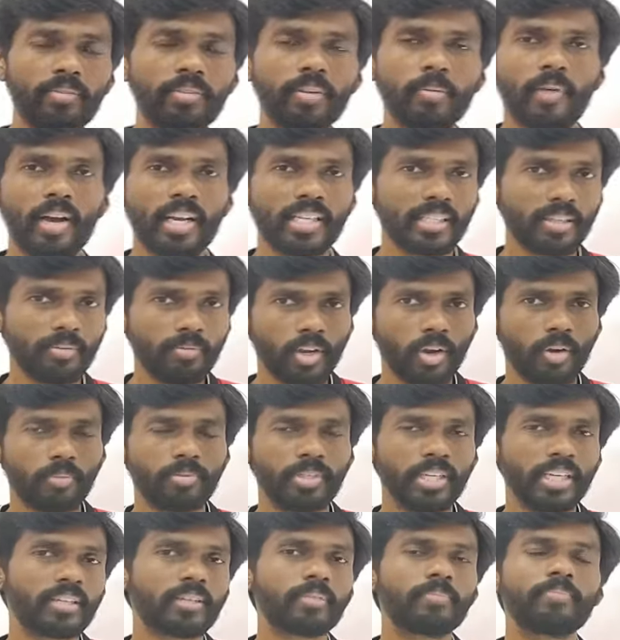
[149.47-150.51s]
of the mass of the
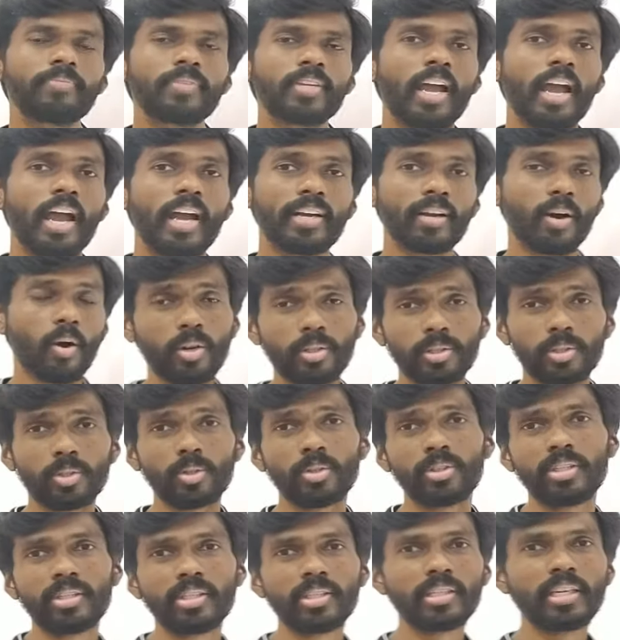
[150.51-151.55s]
object, and
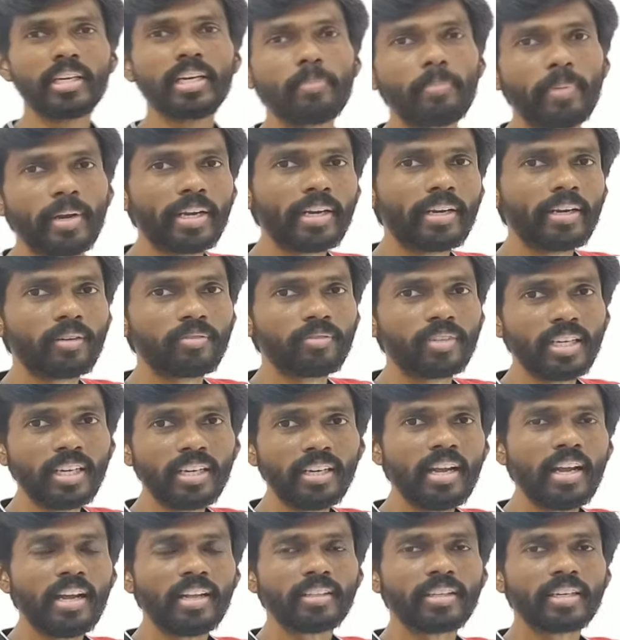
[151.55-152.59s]
also this is independent of
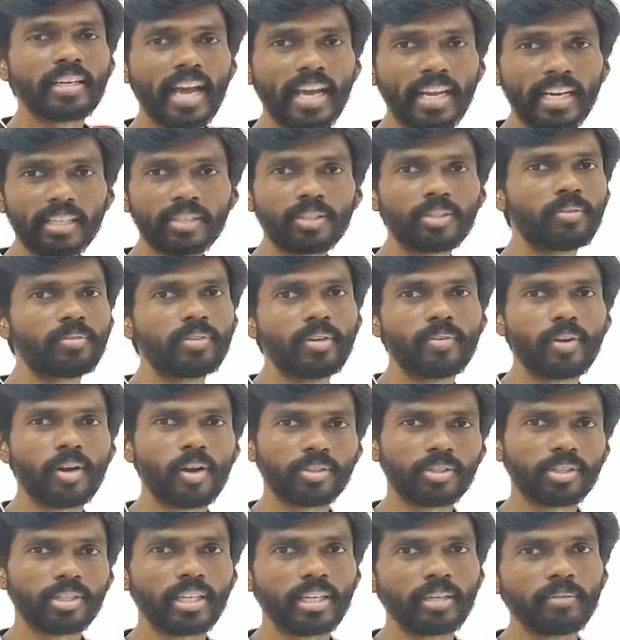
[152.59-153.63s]
the direction of the
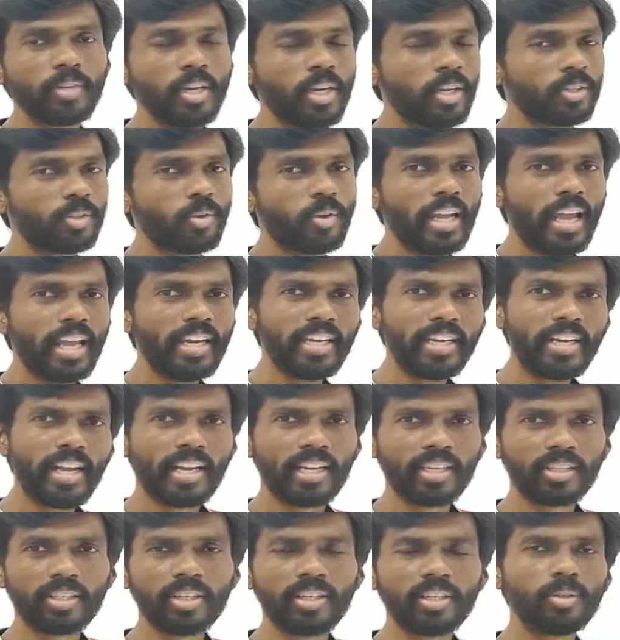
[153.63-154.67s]
velocity. So in any
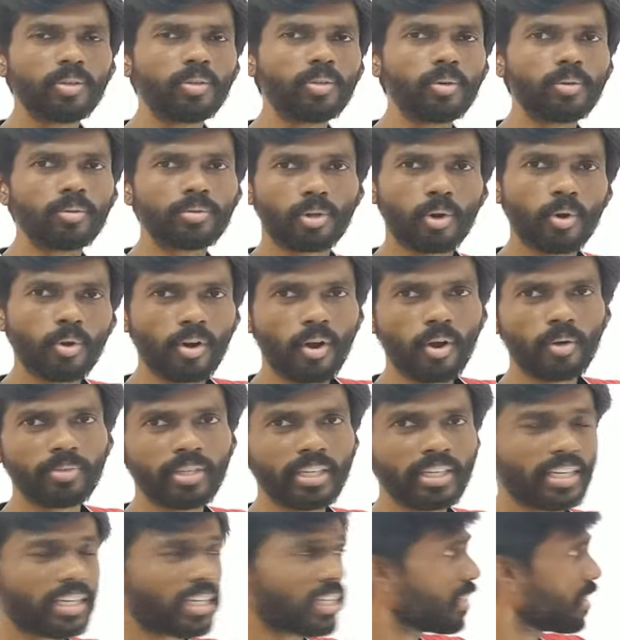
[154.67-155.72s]
direction you throw an
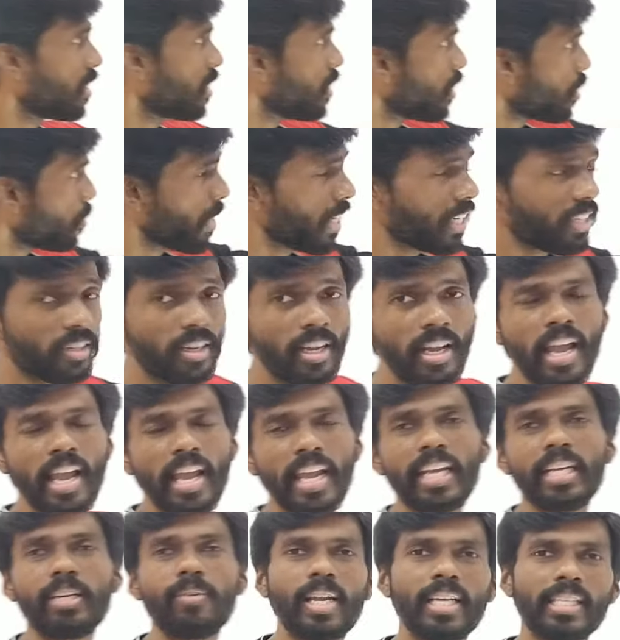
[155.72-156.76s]
object at this speed,
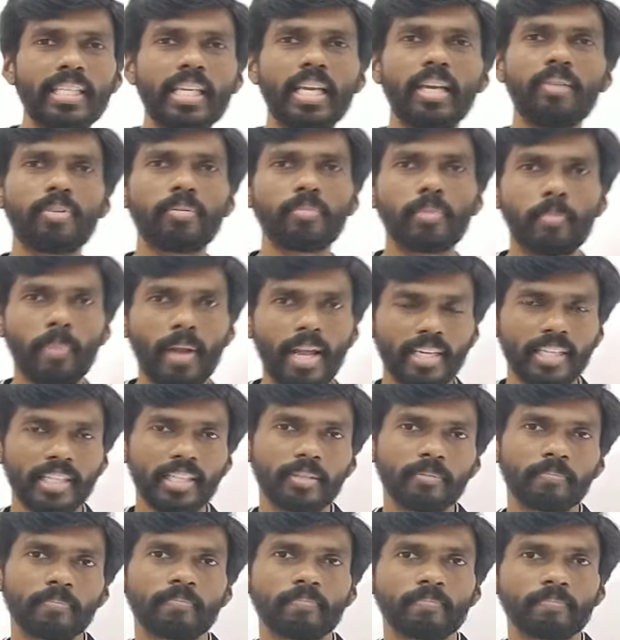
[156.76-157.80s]
it will escape from the
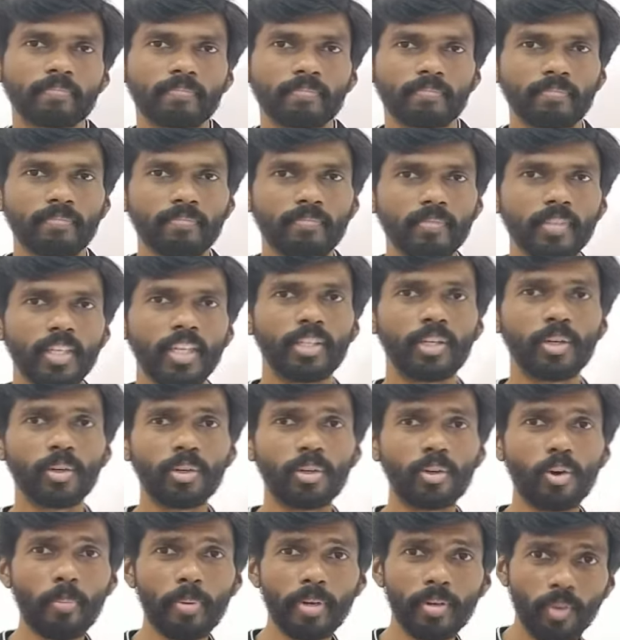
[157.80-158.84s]
planet. Don't
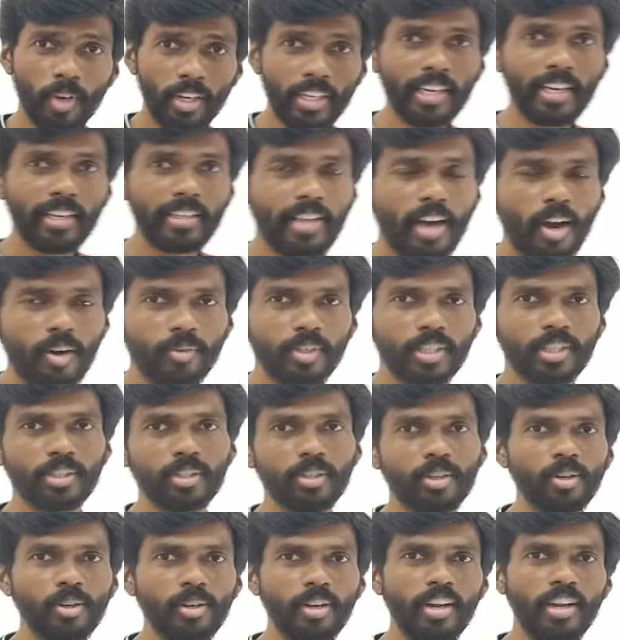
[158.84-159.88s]
drop it vertically downwards
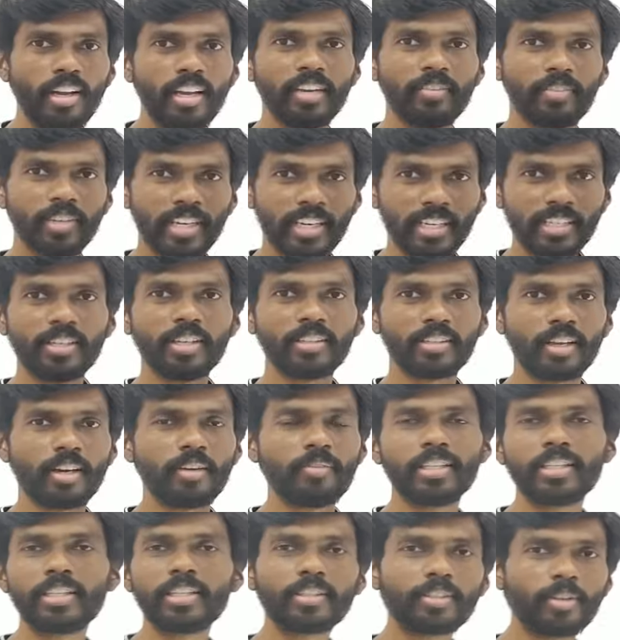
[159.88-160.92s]
though. If it hits the
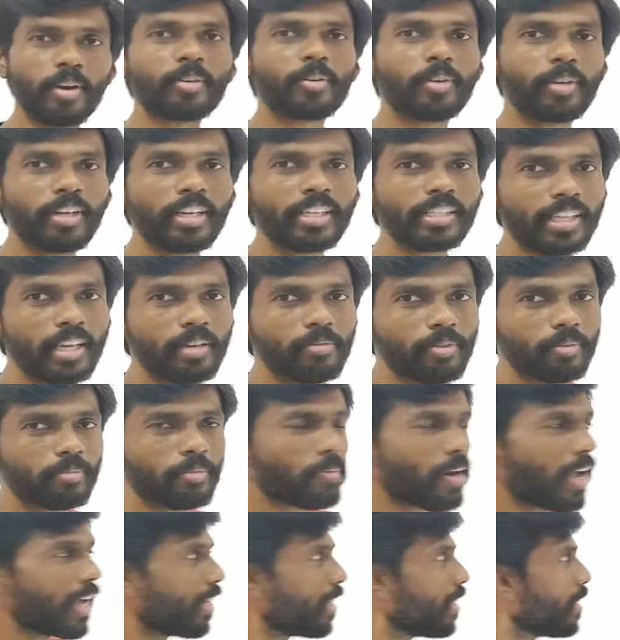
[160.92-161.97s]
surface, it is not going to escape from
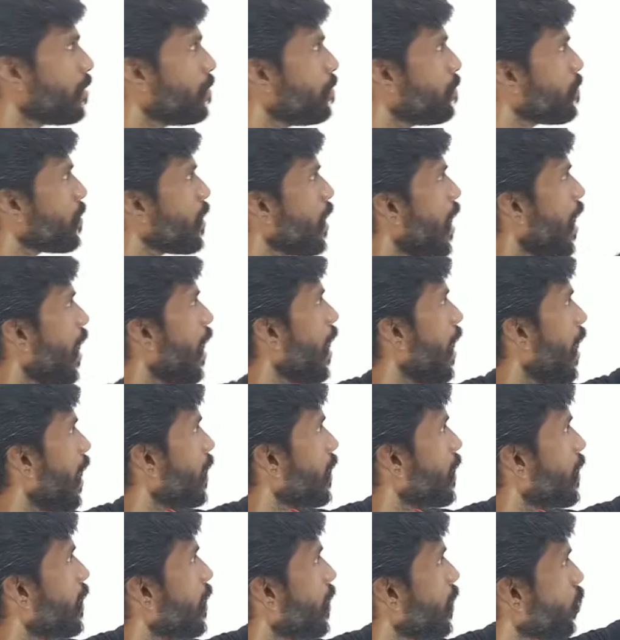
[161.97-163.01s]
the planet.
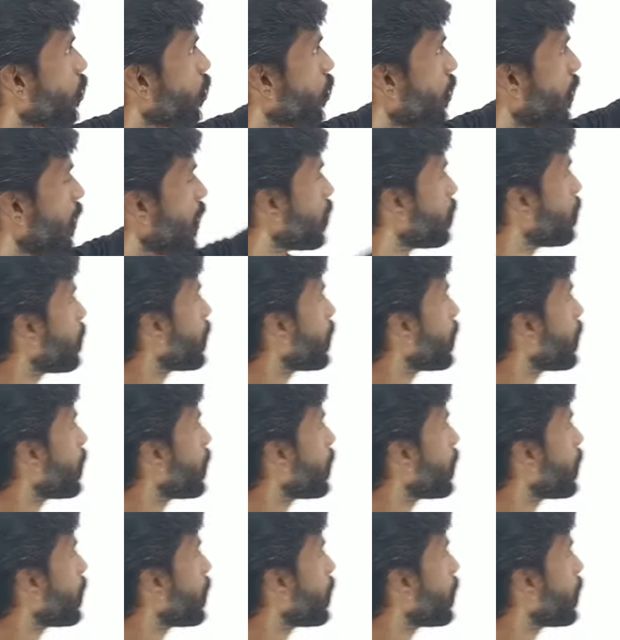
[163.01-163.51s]
And so this